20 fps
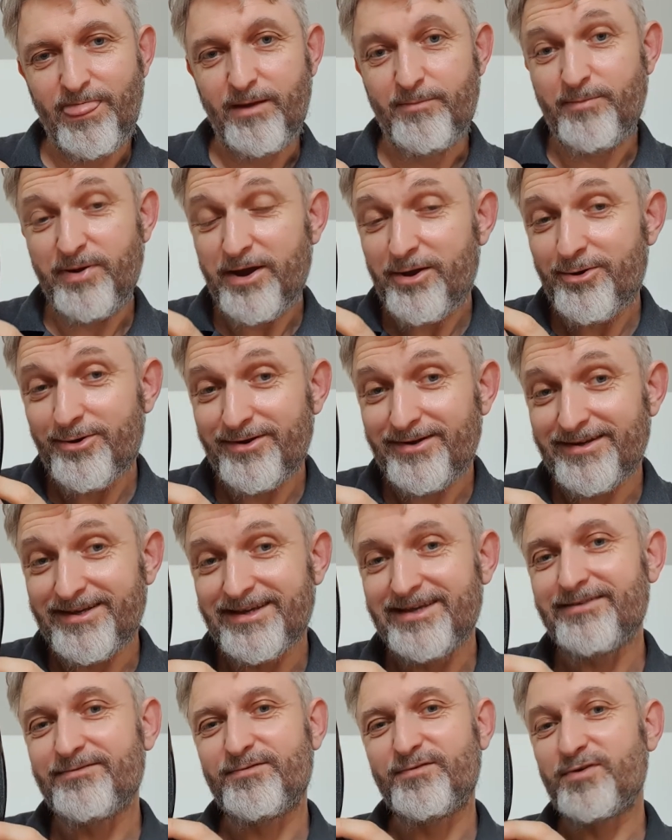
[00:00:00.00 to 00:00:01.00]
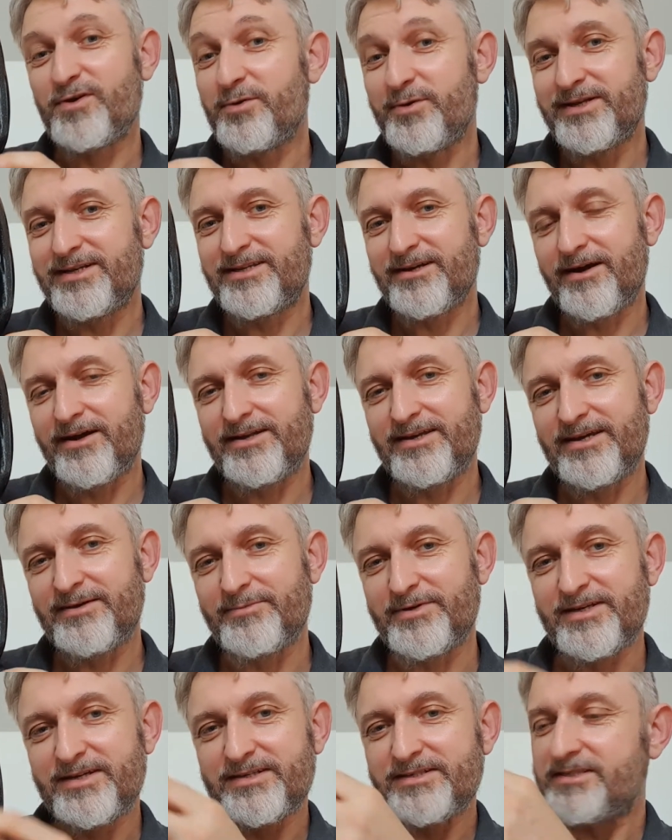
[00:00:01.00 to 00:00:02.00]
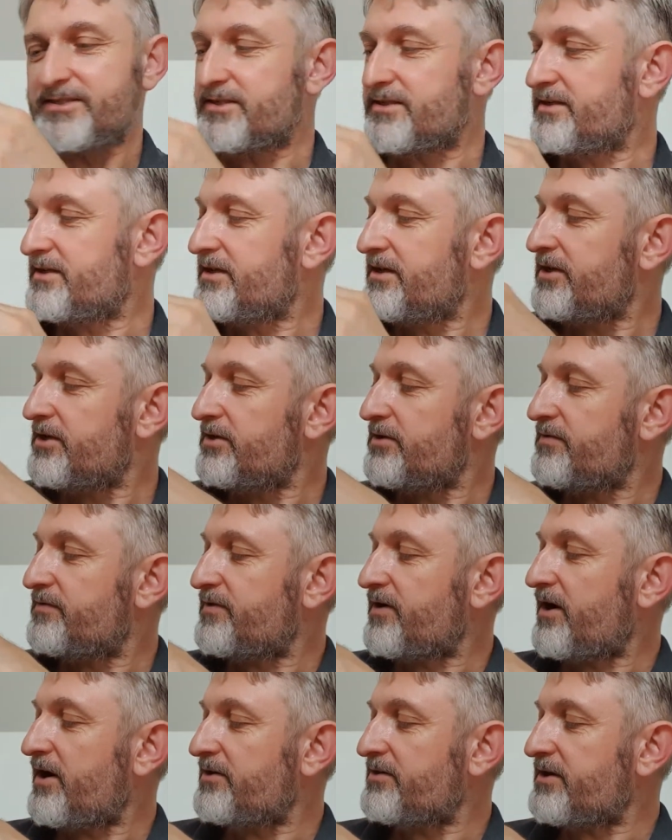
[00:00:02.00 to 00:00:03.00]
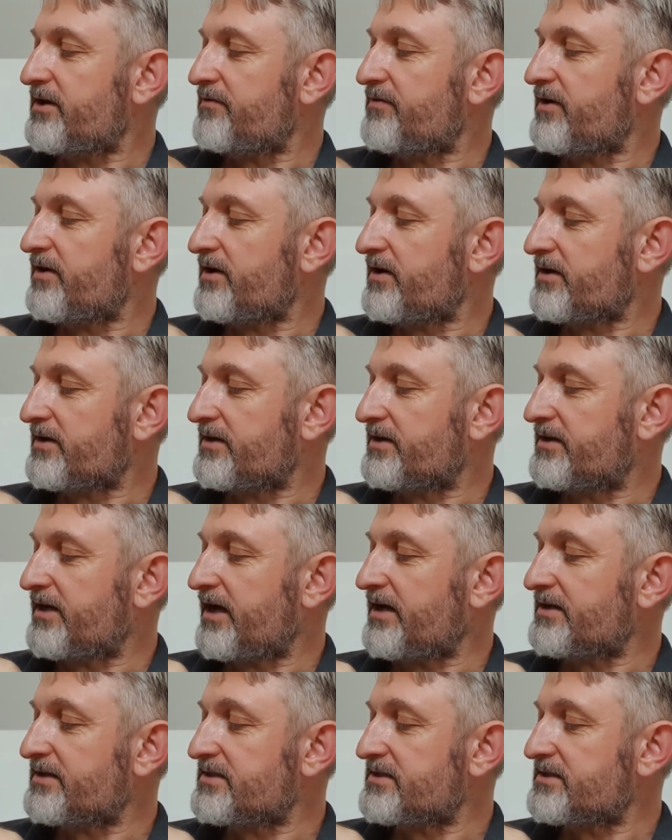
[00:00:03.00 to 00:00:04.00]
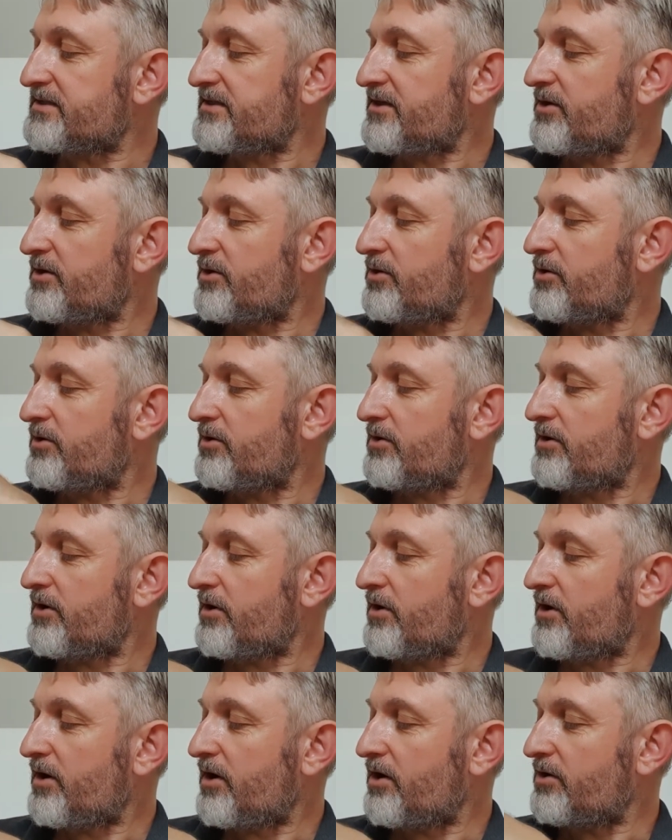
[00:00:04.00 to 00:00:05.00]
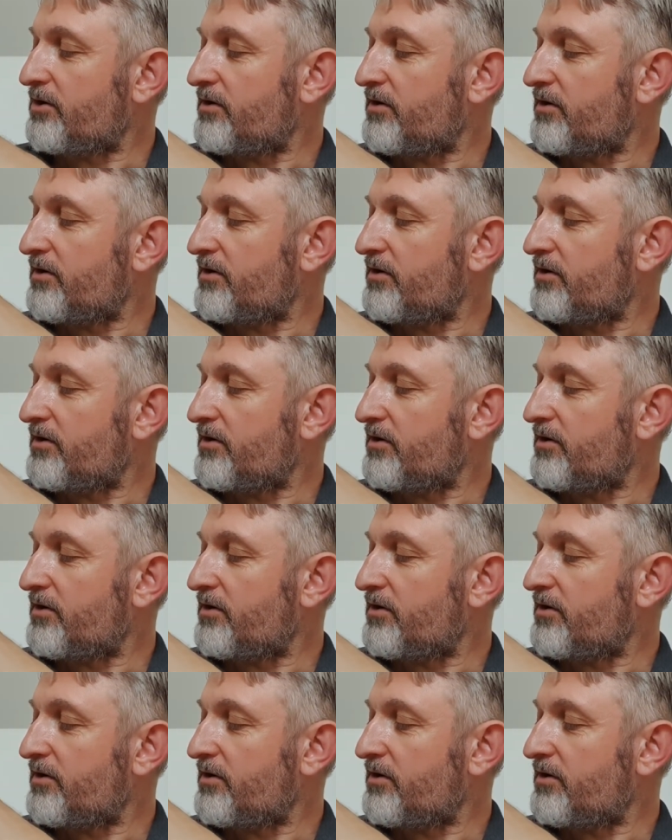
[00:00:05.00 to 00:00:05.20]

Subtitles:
in fluid dynamics you find that if a gas or a